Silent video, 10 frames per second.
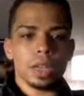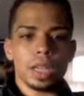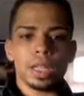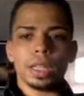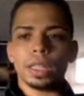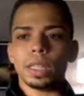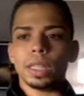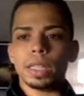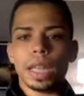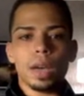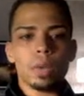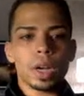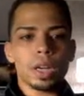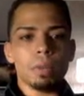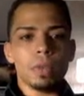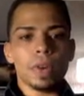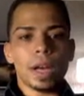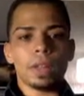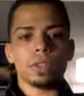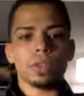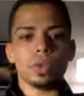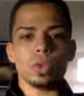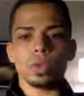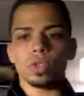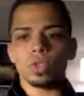Okay, now we're gonna move on to